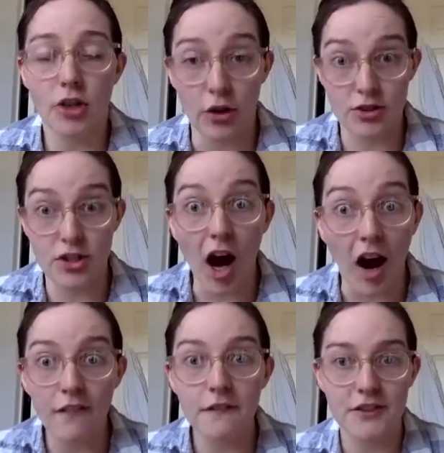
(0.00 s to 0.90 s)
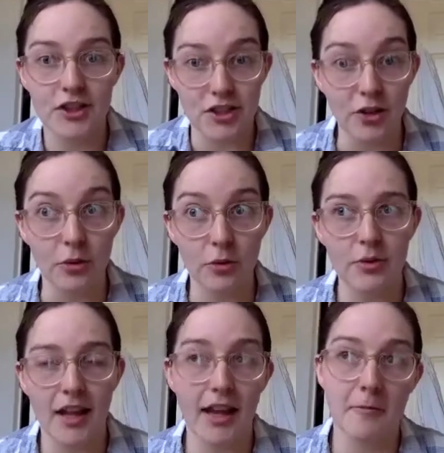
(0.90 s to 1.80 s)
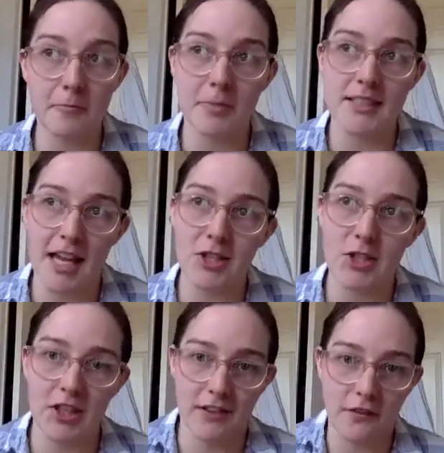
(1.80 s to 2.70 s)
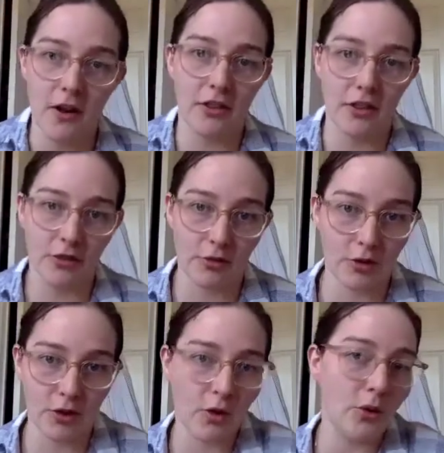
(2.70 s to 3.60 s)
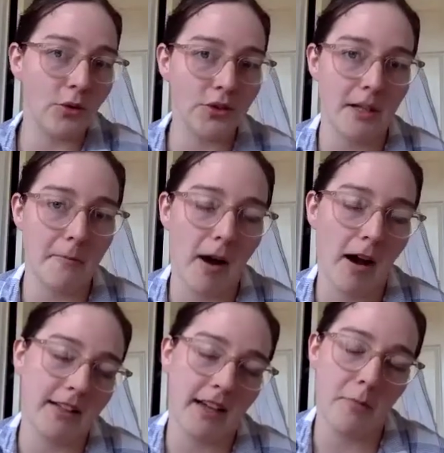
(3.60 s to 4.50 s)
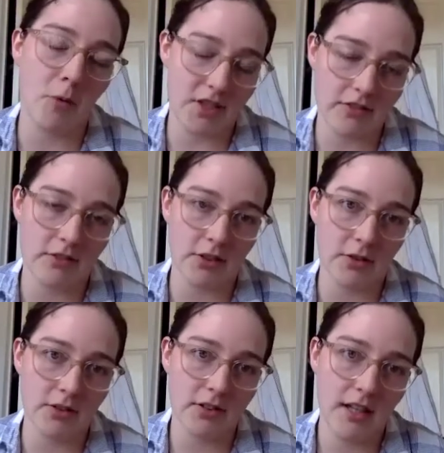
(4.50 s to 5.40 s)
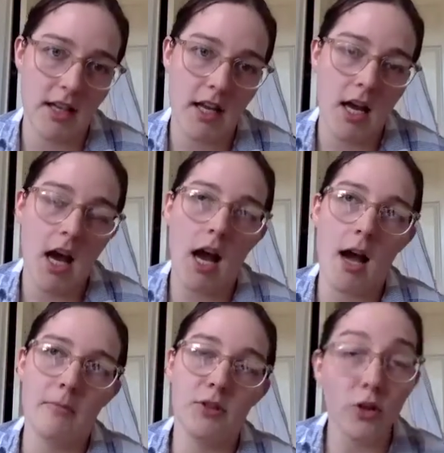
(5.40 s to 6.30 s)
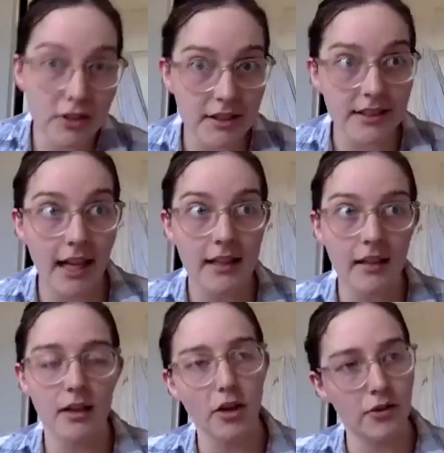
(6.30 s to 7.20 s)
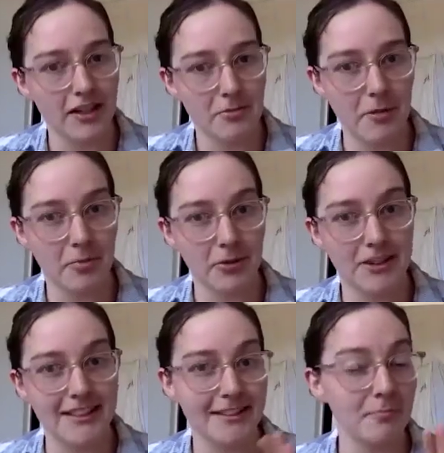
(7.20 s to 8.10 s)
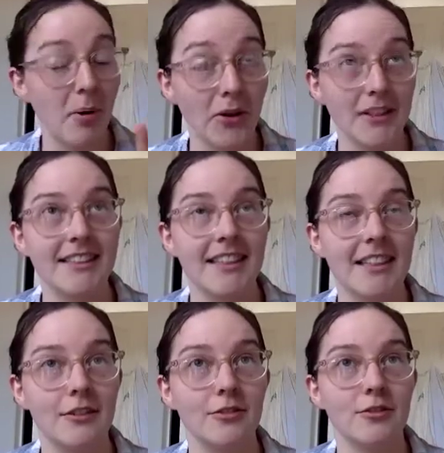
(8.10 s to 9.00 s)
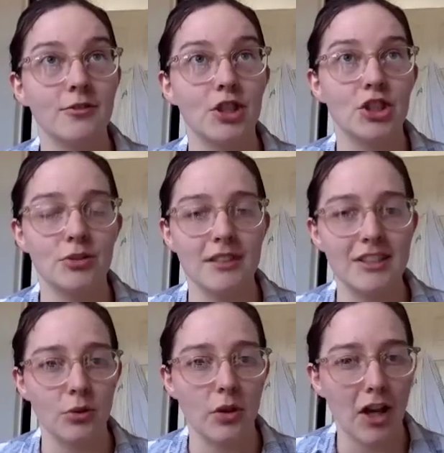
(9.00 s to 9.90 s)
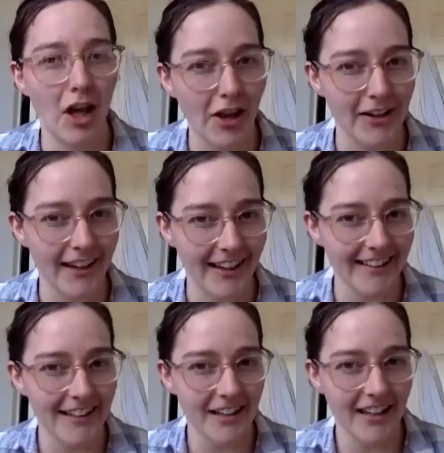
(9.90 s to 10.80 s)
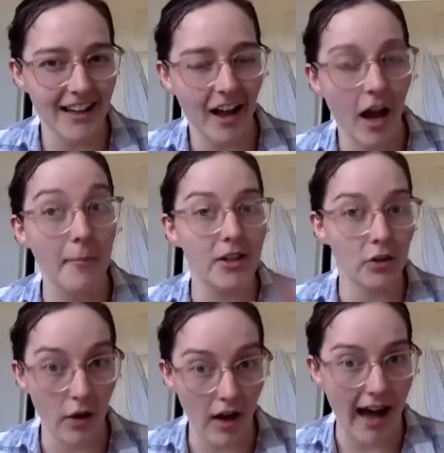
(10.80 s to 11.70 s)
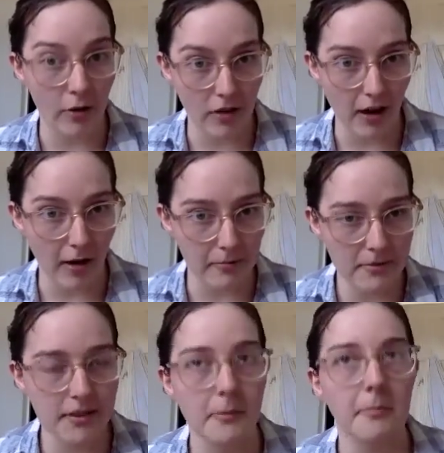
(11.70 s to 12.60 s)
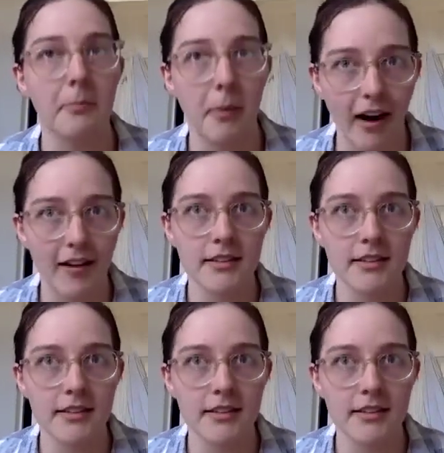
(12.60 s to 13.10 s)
tough to do, then potentially further through the course, it might get more difficult. Not to say that a no detriment policy reduces your learning and your outcomes, but